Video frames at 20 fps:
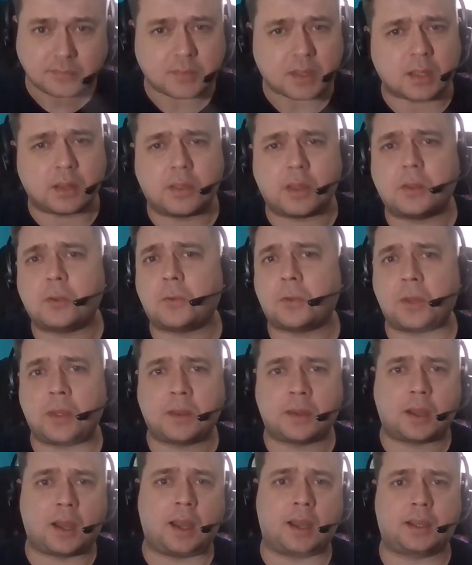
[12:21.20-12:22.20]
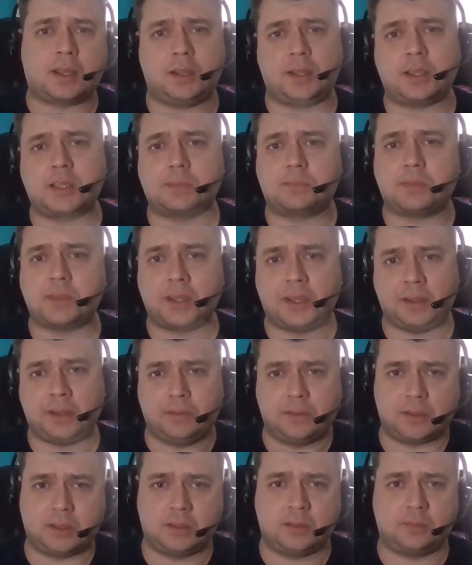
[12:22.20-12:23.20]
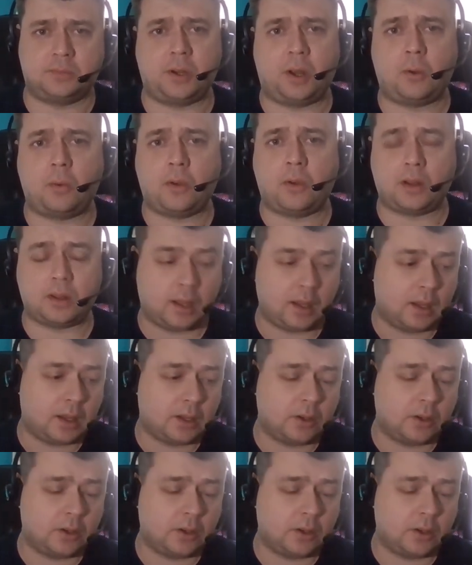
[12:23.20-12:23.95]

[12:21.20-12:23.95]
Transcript: that you think I can explain uh, pretty well,